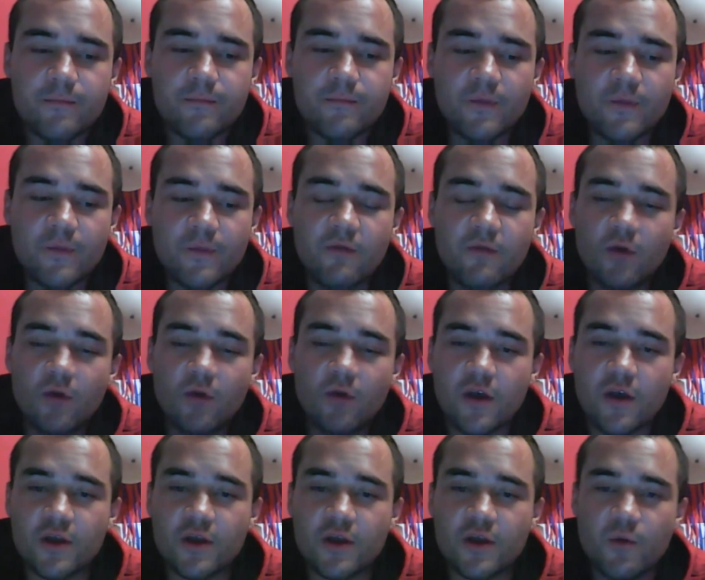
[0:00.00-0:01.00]
if you are a
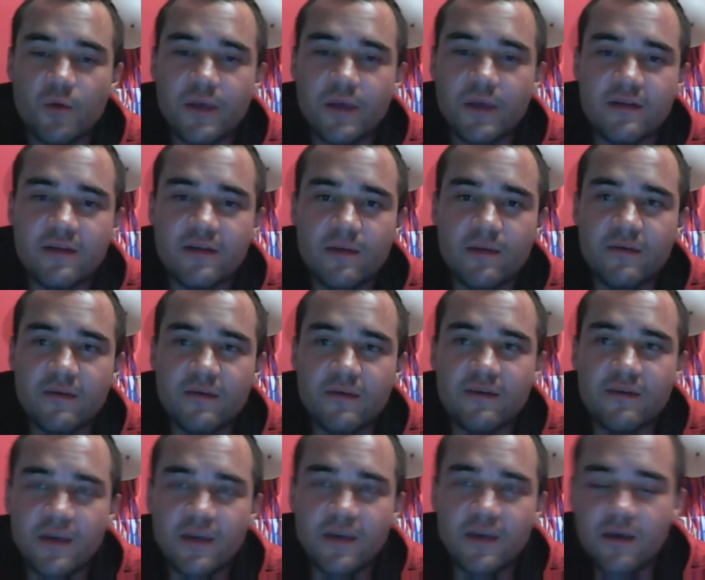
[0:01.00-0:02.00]
newbie in
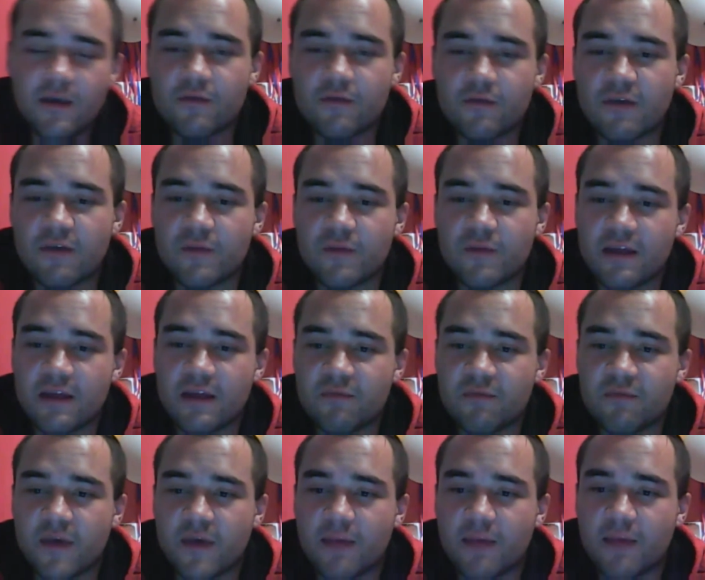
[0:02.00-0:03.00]
TBC, if you have been left
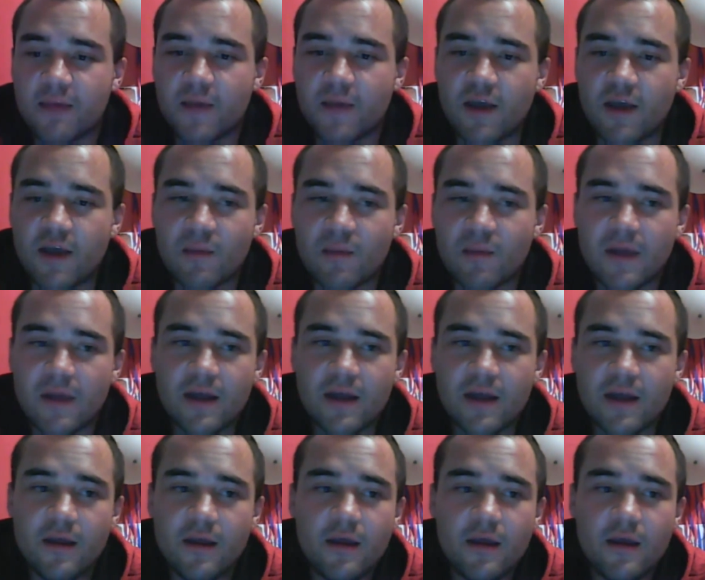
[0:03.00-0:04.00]
behind by your upline,
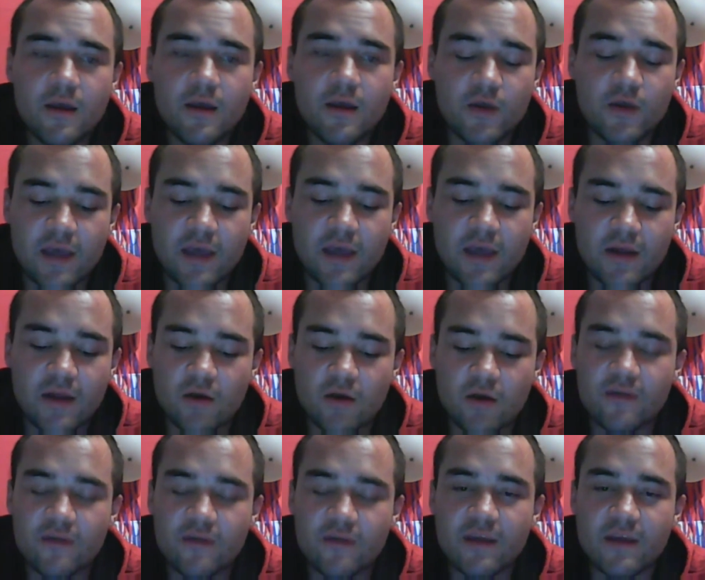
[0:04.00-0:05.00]
you can
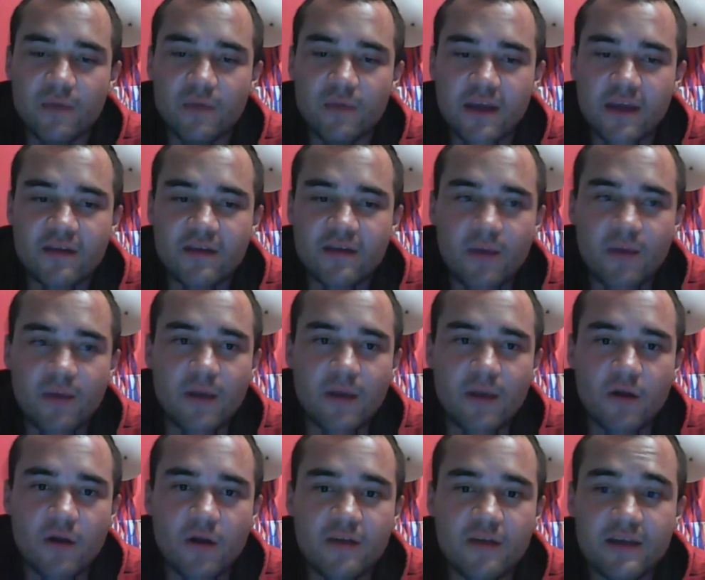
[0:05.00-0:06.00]
contact me anytime. My
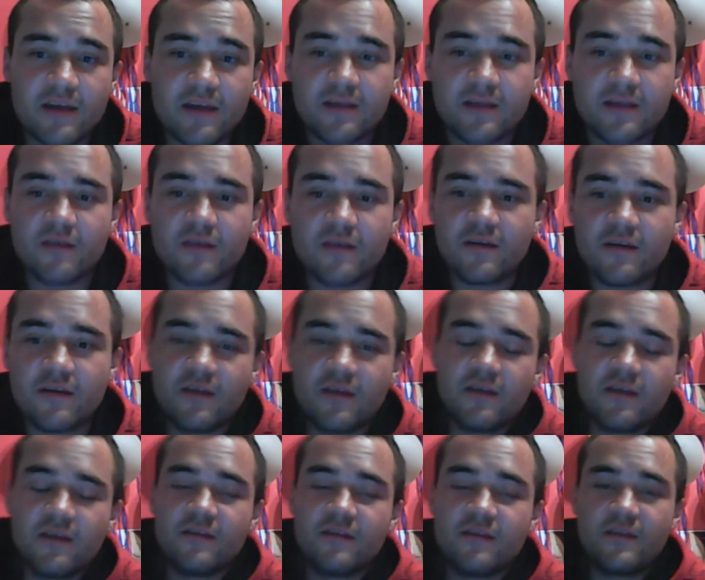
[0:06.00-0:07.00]
contact details
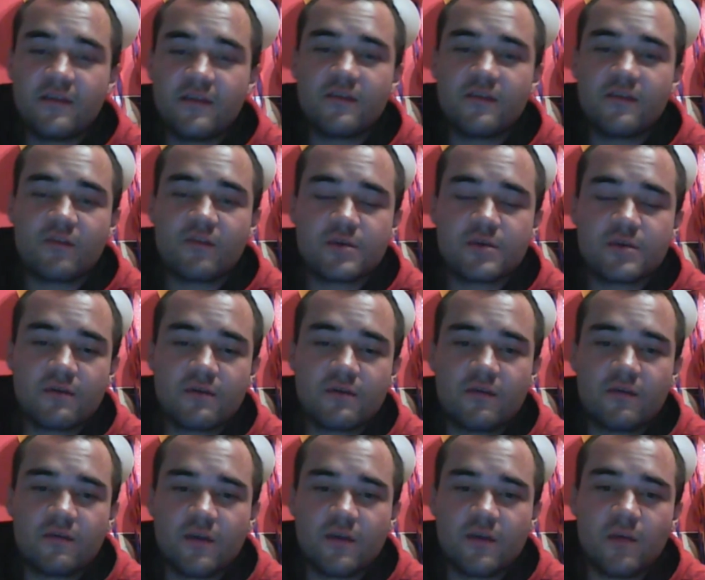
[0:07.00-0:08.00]
is in the description of this
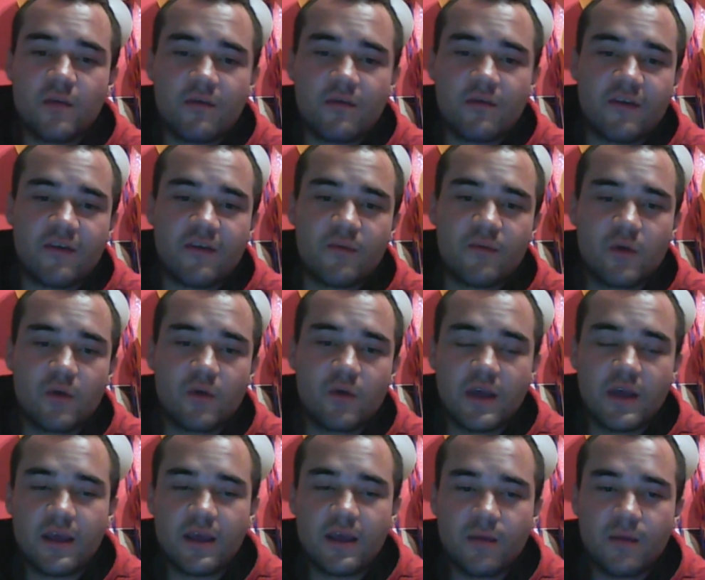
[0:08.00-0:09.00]
video. My Facebook
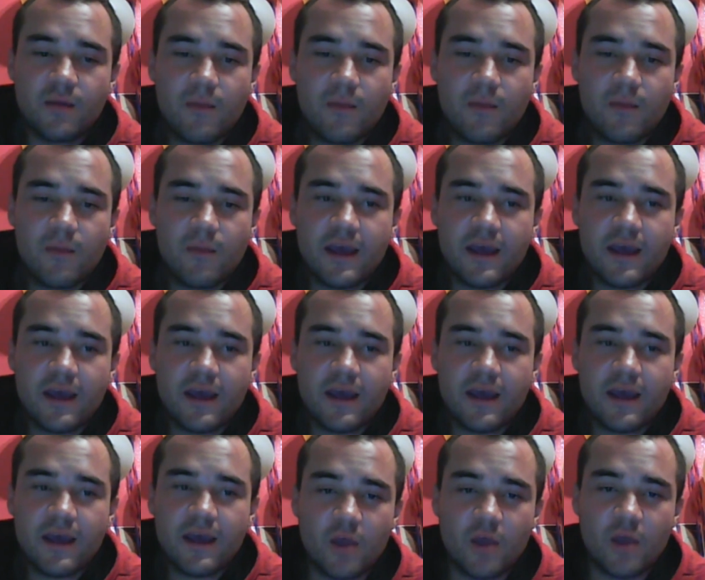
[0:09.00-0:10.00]
link,
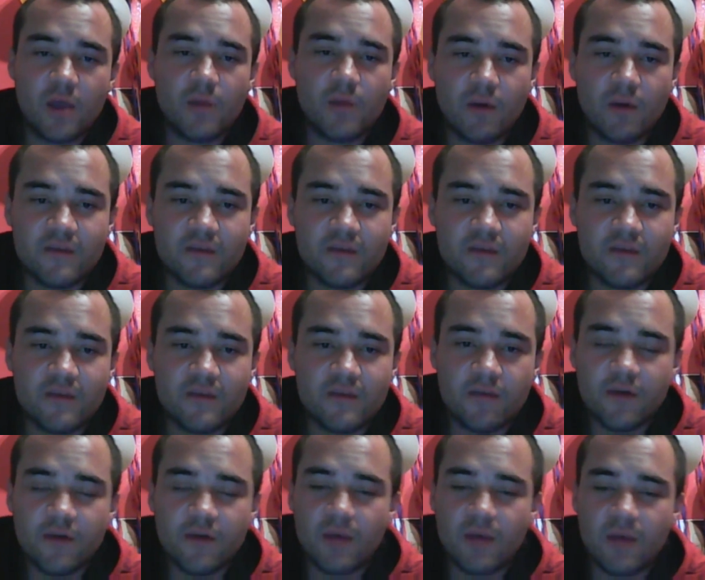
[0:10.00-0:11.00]
both my WhatsApp
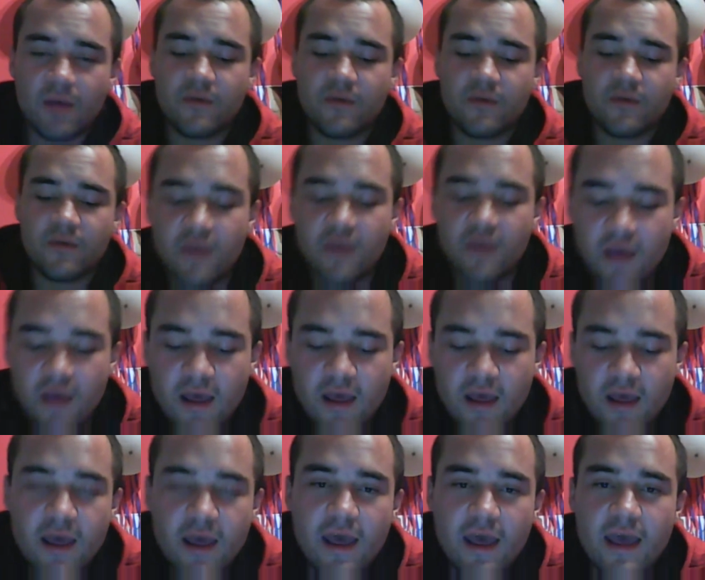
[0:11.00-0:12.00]
cell phone numbers,
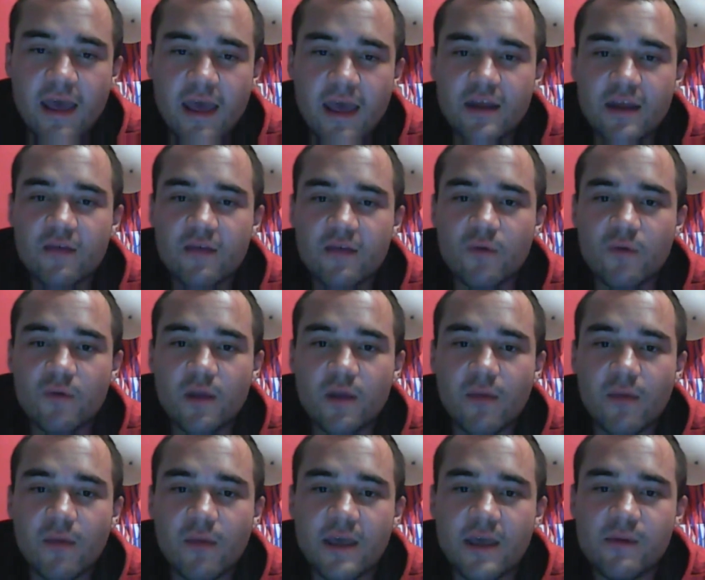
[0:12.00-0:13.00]
and as
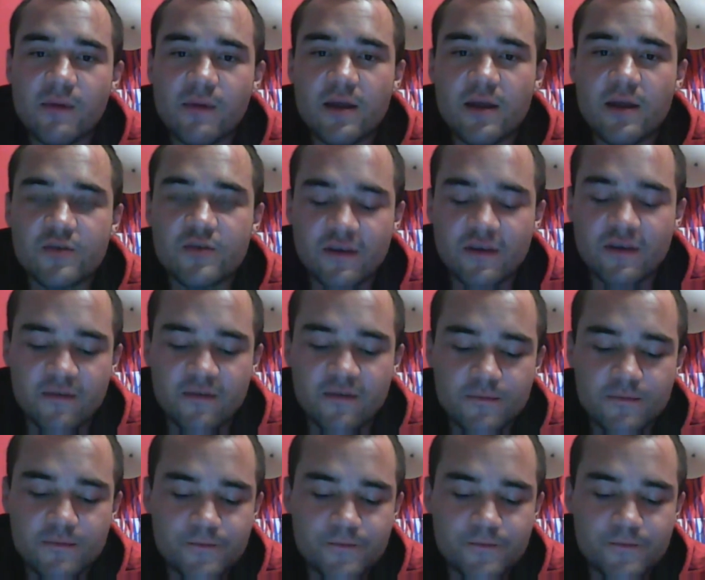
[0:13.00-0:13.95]
well my email address.